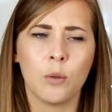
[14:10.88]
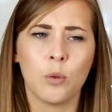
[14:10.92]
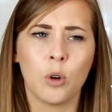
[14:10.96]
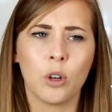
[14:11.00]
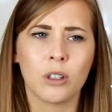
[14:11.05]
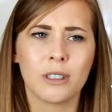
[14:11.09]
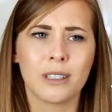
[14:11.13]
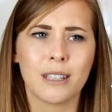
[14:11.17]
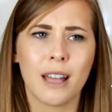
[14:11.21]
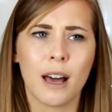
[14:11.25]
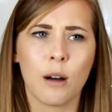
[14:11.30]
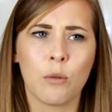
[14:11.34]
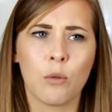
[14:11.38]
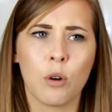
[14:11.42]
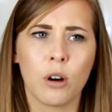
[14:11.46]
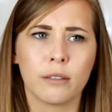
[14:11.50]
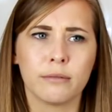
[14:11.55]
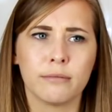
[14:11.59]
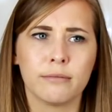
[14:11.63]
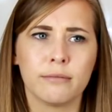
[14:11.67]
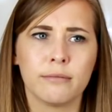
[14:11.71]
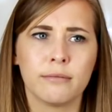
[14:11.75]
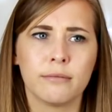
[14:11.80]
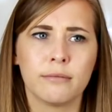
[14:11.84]
what's that
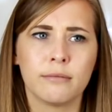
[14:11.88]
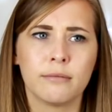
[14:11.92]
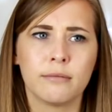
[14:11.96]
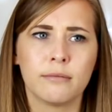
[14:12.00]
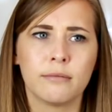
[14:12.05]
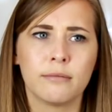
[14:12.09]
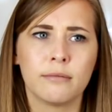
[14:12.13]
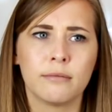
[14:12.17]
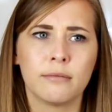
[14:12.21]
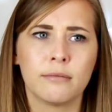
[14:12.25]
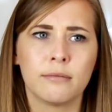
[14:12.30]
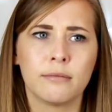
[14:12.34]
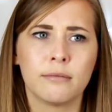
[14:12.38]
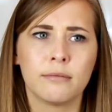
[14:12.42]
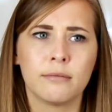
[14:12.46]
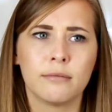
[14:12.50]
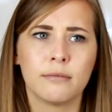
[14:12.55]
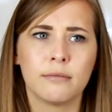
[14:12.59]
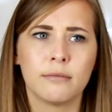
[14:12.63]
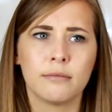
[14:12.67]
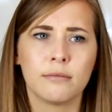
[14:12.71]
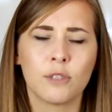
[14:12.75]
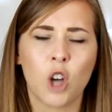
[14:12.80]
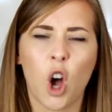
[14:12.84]
one?
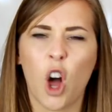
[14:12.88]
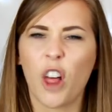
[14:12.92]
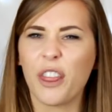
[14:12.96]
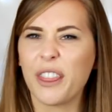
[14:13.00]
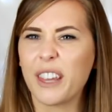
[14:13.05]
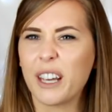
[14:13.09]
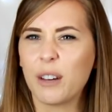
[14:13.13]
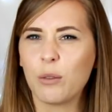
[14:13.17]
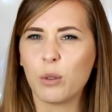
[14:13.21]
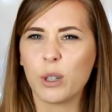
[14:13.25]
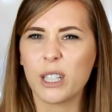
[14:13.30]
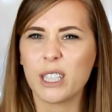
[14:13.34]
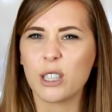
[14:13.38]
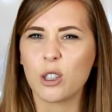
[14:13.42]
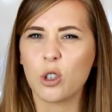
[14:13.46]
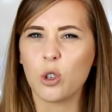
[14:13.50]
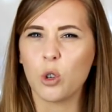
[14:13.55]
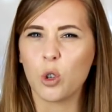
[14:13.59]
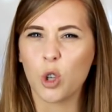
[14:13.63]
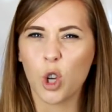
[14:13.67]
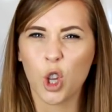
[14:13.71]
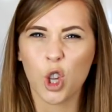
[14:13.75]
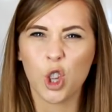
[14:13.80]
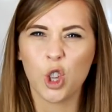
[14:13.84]
Can't think of what it's
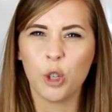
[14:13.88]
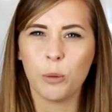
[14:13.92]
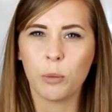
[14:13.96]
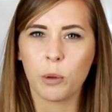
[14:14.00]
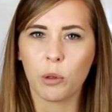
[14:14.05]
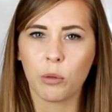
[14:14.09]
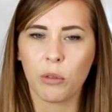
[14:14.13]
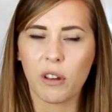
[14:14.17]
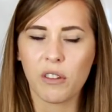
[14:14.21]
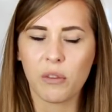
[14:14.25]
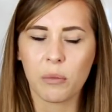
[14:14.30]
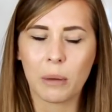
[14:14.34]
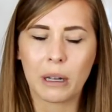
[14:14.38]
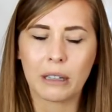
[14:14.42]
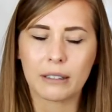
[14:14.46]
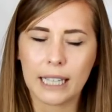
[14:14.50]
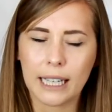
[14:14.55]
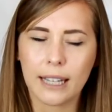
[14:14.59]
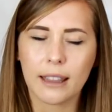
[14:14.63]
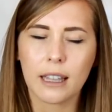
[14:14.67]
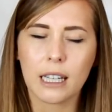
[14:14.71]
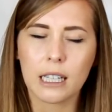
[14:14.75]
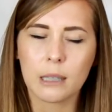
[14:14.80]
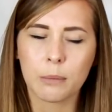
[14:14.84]
called. Number three from
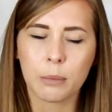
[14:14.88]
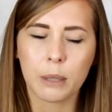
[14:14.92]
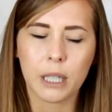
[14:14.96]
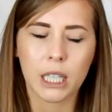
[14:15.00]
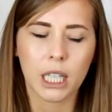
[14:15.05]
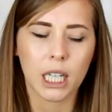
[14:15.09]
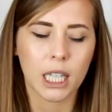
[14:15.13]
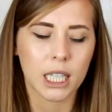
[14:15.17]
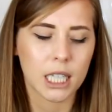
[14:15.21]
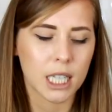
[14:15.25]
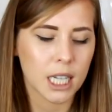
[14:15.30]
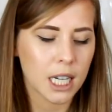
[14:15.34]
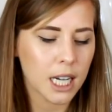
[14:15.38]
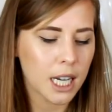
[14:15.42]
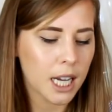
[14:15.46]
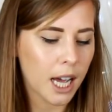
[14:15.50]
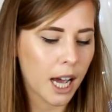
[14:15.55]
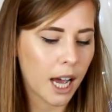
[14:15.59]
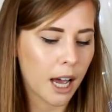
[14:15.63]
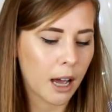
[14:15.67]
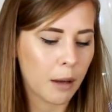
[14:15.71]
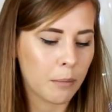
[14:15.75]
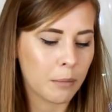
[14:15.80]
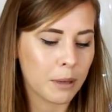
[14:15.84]
Aldi, that's pretty good.
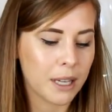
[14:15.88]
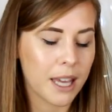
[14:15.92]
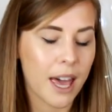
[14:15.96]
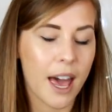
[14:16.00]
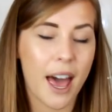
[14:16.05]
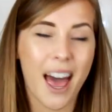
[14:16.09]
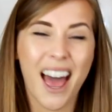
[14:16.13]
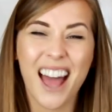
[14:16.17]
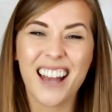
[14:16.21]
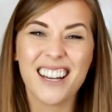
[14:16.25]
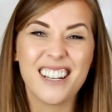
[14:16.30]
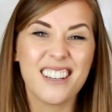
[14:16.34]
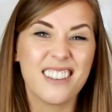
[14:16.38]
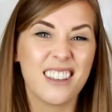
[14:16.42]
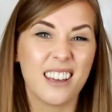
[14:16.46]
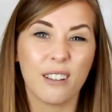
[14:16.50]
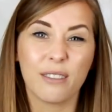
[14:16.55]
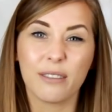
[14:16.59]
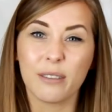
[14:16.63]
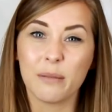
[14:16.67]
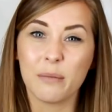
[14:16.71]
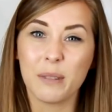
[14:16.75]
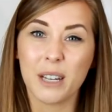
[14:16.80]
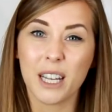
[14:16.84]
But yeah,
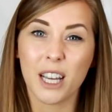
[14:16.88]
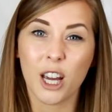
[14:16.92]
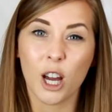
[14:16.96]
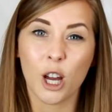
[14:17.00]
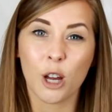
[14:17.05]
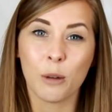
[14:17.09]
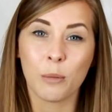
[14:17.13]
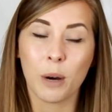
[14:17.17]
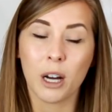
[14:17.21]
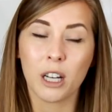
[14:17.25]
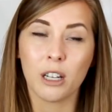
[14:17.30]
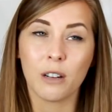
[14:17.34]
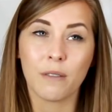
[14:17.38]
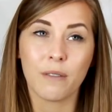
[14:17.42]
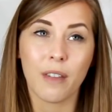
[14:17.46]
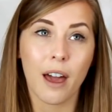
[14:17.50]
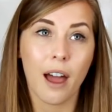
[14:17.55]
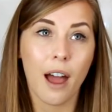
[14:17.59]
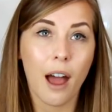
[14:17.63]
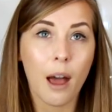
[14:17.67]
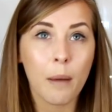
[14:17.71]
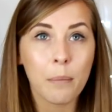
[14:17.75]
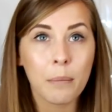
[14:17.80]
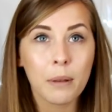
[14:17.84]
anything from Neom. I love
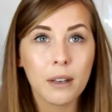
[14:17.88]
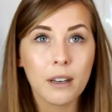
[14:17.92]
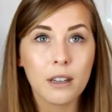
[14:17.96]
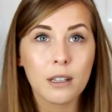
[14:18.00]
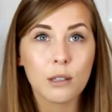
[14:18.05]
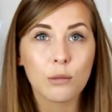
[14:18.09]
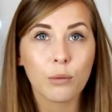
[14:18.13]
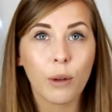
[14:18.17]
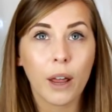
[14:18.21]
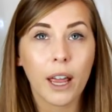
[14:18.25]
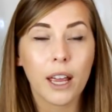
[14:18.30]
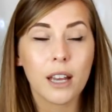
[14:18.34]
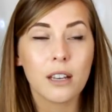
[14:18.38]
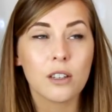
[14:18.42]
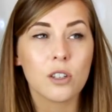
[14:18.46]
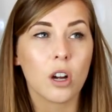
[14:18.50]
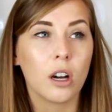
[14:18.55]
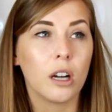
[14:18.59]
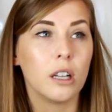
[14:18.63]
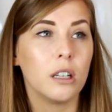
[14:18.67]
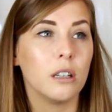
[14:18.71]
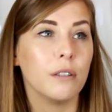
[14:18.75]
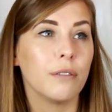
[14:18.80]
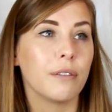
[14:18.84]
their happiness range,
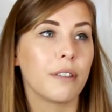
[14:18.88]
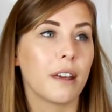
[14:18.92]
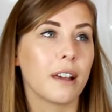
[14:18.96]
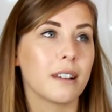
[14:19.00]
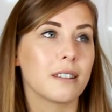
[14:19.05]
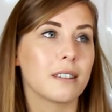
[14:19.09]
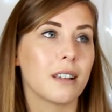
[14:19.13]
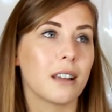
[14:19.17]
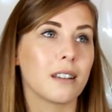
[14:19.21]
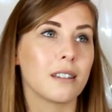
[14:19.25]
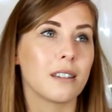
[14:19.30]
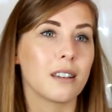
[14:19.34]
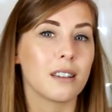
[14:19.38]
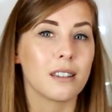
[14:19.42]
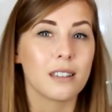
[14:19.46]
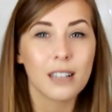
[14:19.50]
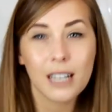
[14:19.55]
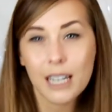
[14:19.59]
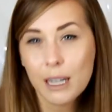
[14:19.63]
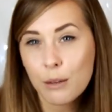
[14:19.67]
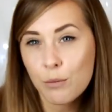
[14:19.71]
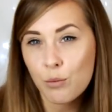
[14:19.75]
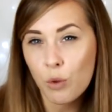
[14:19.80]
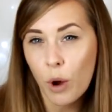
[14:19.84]
I love their scent to
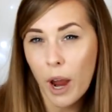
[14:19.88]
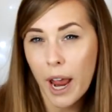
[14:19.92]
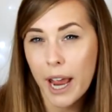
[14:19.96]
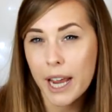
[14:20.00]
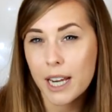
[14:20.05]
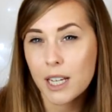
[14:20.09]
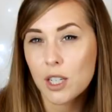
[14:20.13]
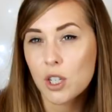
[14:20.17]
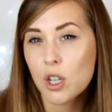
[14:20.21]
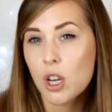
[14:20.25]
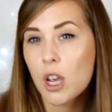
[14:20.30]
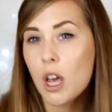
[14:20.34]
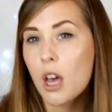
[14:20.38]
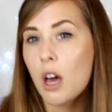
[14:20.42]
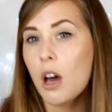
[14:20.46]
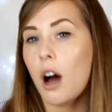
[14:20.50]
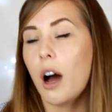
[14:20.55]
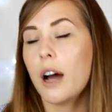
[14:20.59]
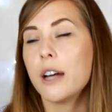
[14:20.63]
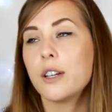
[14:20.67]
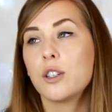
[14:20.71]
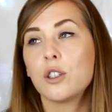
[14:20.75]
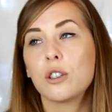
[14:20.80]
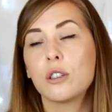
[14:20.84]
sleep range,
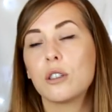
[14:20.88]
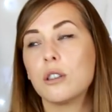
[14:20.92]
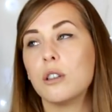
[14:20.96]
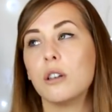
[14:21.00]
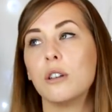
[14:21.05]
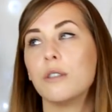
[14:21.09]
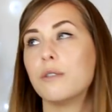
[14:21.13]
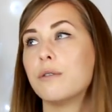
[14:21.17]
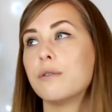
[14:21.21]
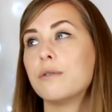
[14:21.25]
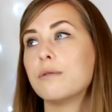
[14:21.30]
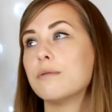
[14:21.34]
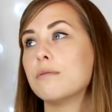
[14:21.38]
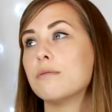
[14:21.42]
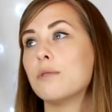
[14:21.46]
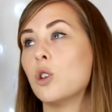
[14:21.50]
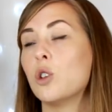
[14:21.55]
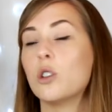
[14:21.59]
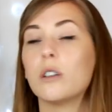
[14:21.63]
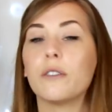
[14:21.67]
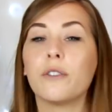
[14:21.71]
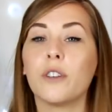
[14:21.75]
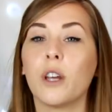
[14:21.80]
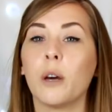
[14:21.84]
I just love
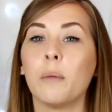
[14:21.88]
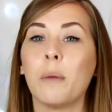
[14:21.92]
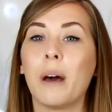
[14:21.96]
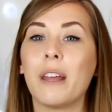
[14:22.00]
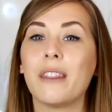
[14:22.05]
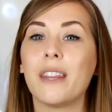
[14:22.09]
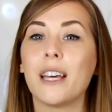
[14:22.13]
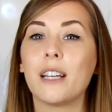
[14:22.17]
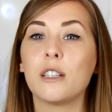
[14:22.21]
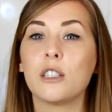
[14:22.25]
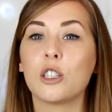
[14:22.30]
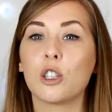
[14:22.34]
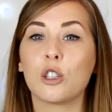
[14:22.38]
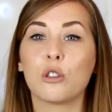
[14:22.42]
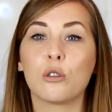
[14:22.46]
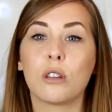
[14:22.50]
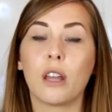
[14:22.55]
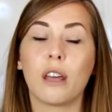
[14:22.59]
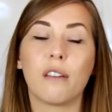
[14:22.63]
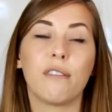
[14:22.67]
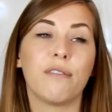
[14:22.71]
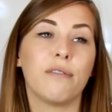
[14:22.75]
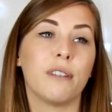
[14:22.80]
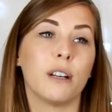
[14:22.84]
all of them, and
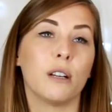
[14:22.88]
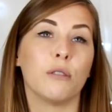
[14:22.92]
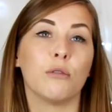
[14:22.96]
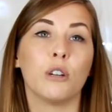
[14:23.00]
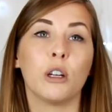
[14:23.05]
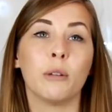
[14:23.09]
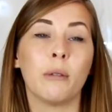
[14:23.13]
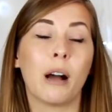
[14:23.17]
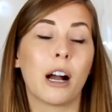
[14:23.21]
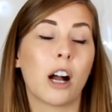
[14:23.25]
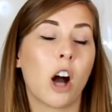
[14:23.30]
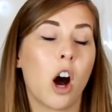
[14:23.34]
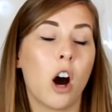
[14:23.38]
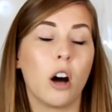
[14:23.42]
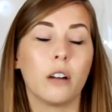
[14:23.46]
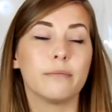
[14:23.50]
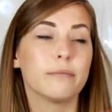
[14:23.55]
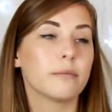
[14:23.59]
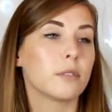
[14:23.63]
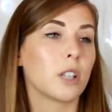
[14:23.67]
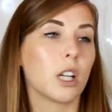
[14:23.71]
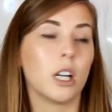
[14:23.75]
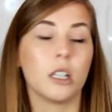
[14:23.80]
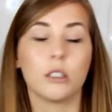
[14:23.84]
they fill a room. I
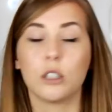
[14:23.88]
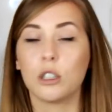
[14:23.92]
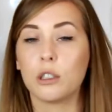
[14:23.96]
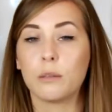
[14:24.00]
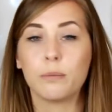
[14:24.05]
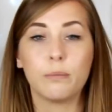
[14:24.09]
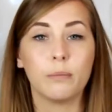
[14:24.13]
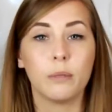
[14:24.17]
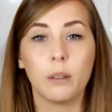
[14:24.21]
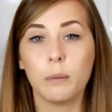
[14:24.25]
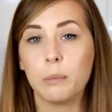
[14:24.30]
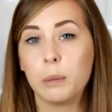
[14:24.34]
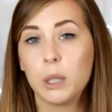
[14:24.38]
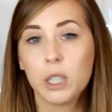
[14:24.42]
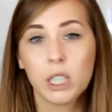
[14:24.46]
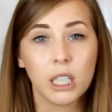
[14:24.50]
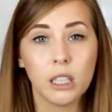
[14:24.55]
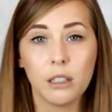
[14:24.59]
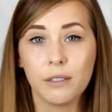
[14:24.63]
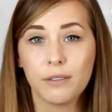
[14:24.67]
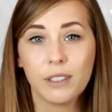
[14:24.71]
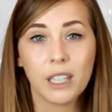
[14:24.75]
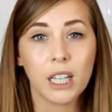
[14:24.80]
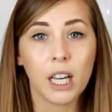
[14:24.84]
bloody
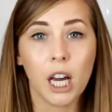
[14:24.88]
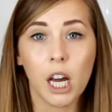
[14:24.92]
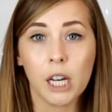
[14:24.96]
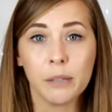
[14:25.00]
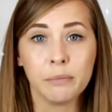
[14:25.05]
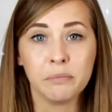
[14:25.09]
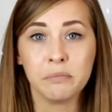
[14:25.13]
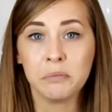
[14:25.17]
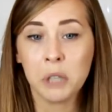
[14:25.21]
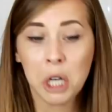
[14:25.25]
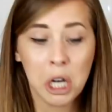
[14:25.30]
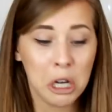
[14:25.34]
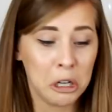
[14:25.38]
love Neom.